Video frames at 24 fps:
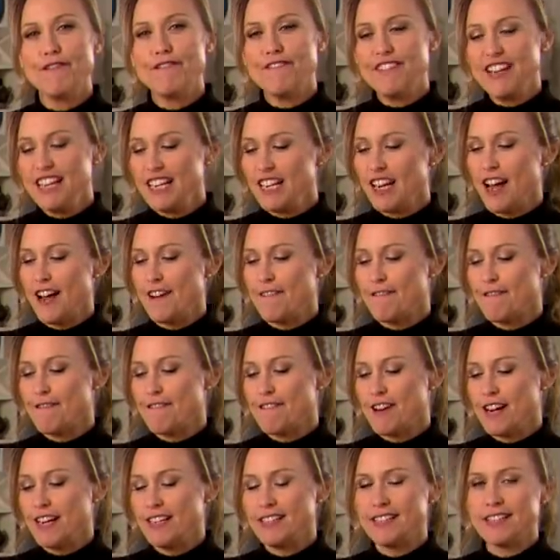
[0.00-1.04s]
feline
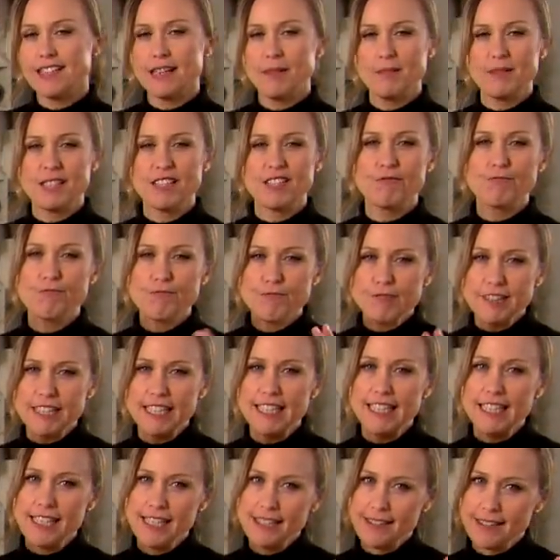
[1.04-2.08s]
friend something to
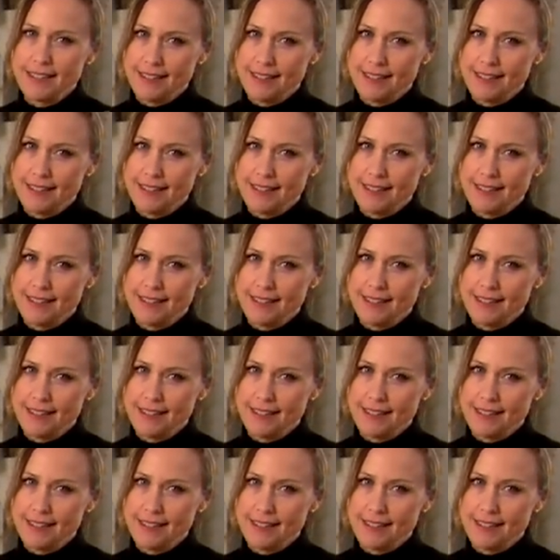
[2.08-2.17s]
really